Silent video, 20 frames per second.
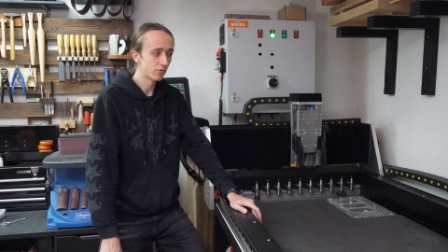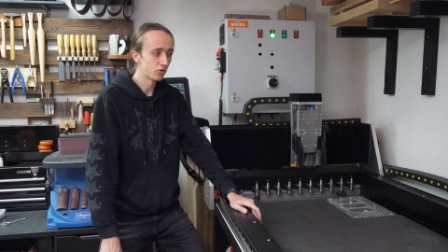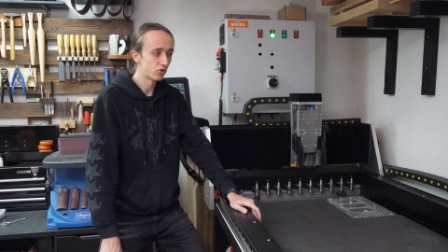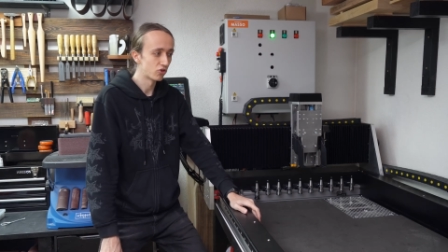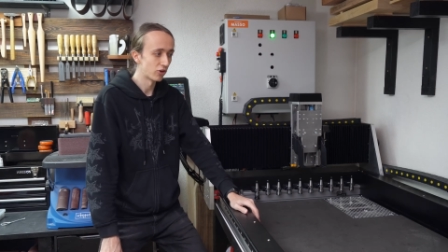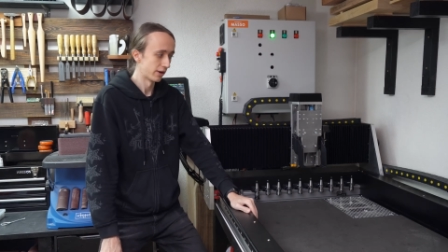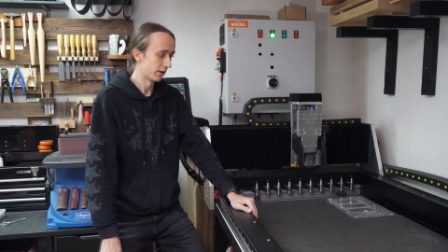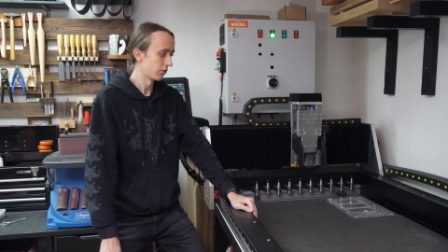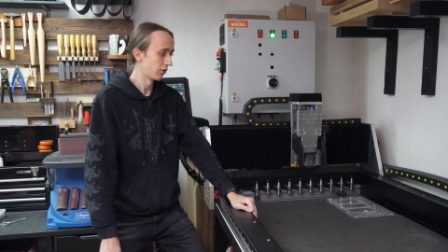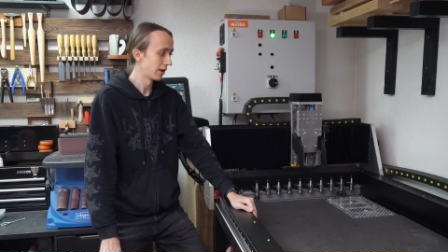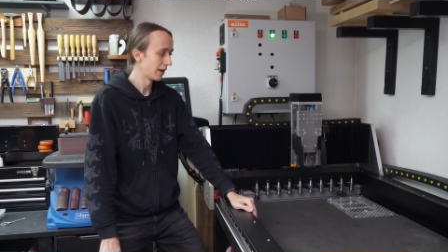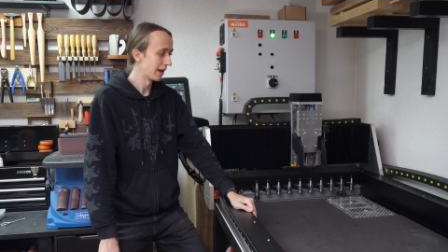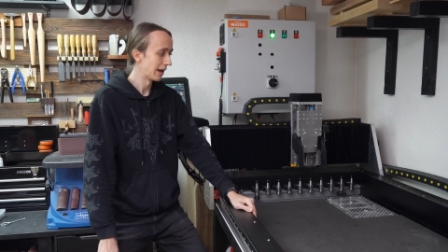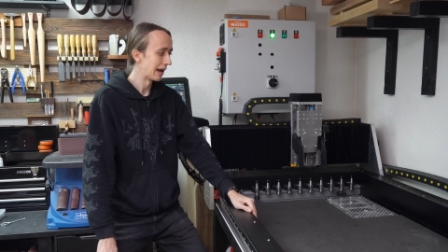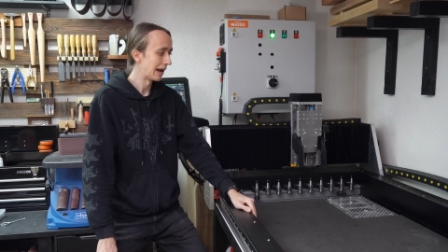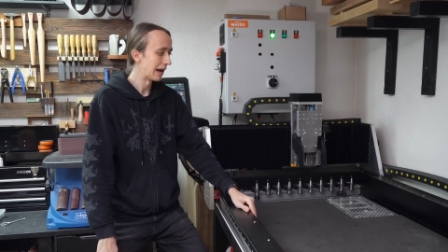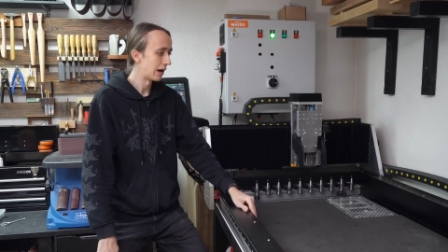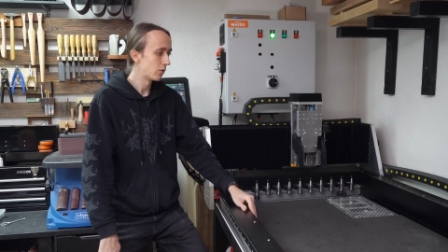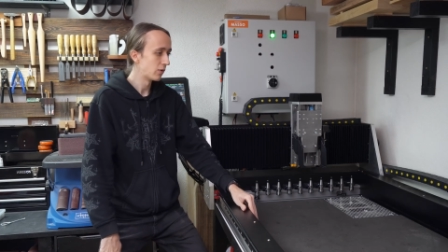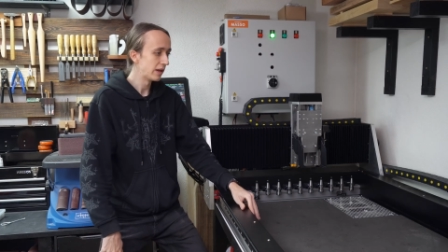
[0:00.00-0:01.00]
generally
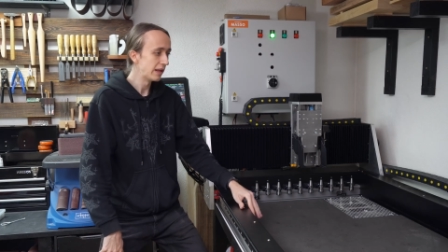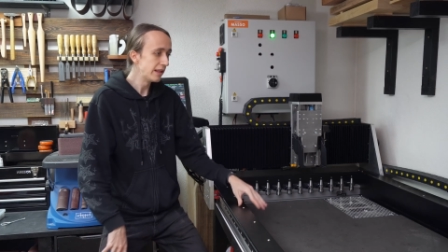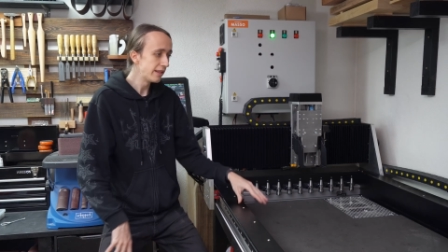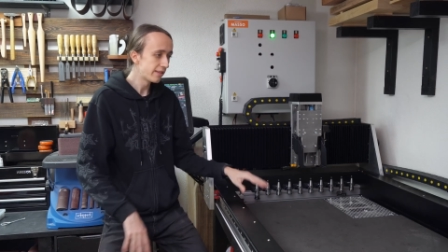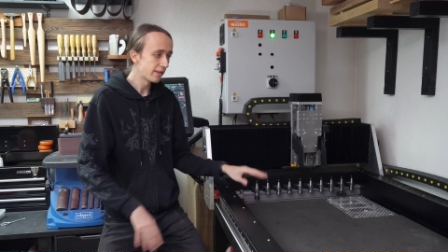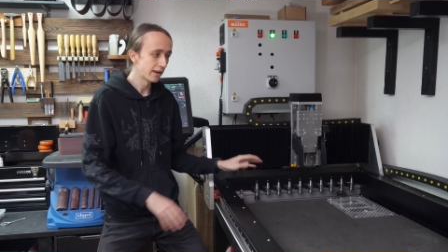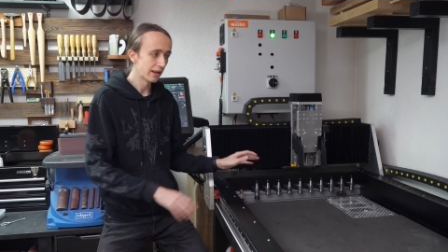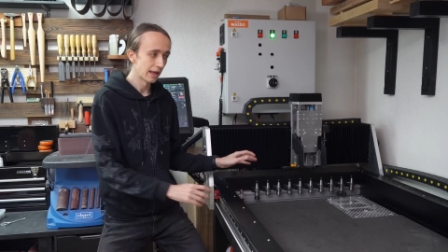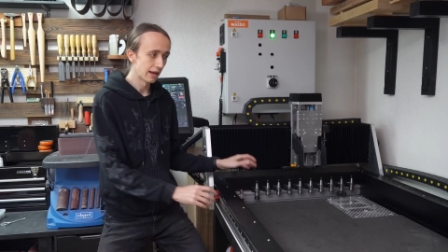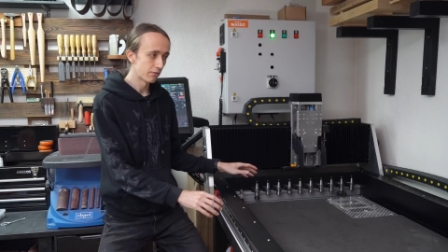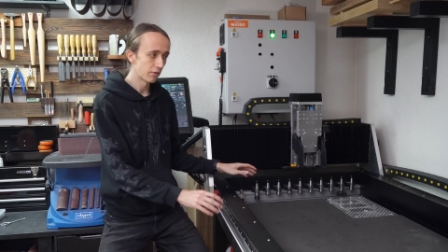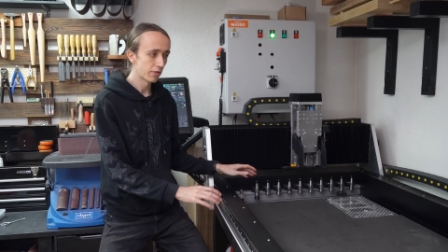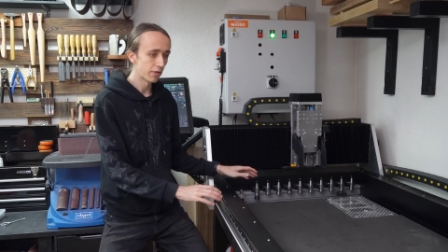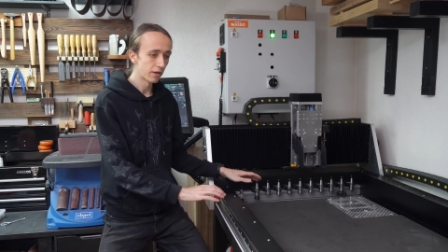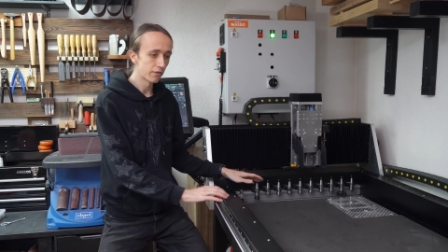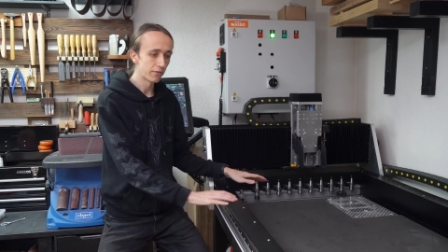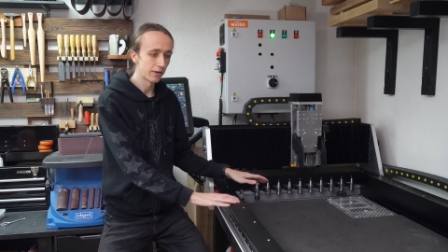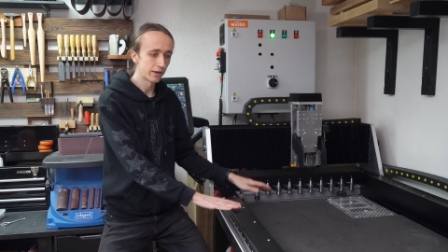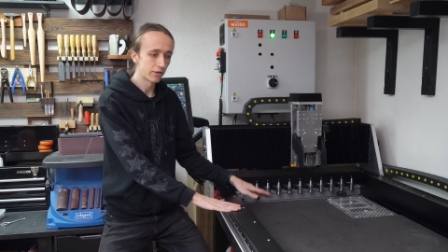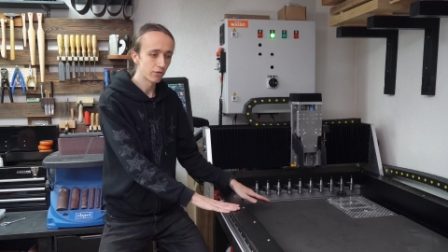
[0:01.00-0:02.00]
how easily
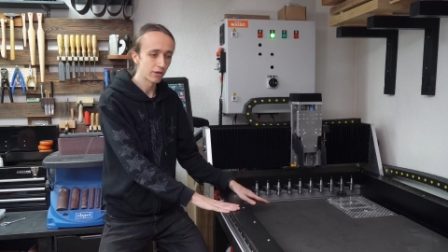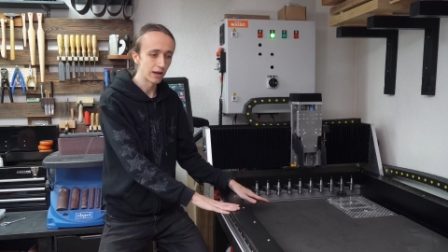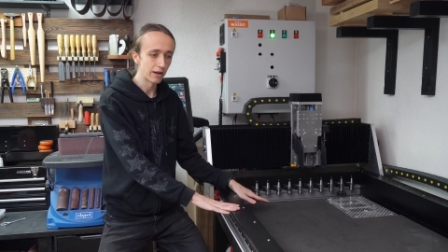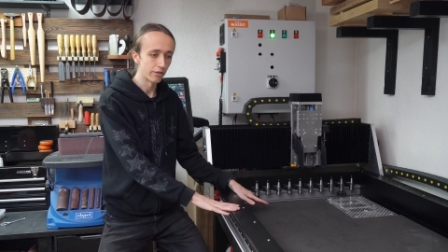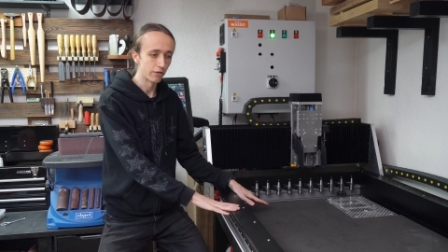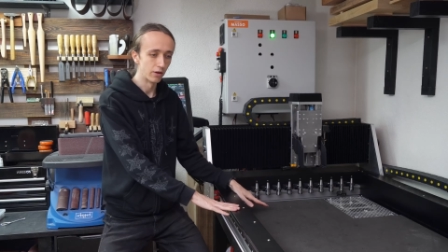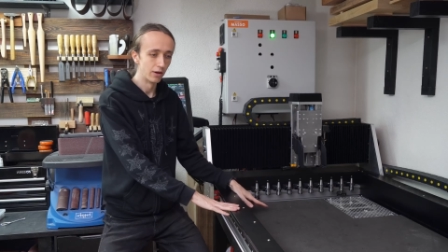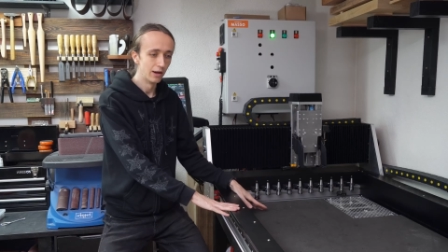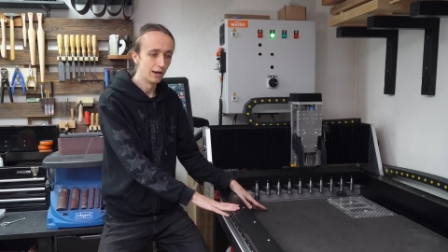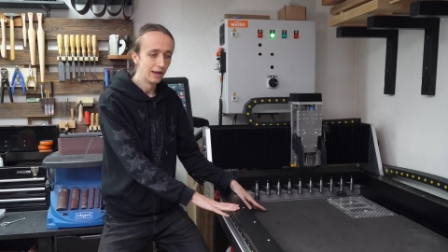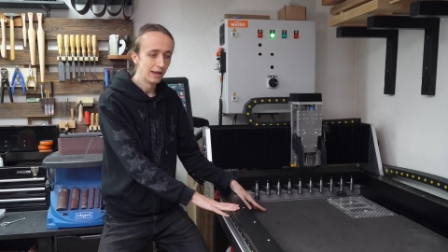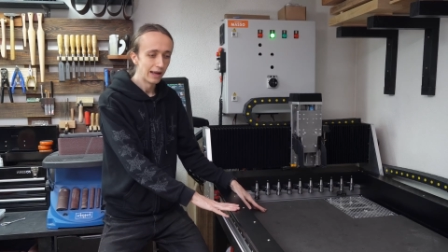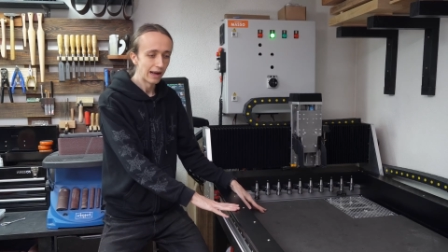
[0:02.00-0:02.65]
everything fit together.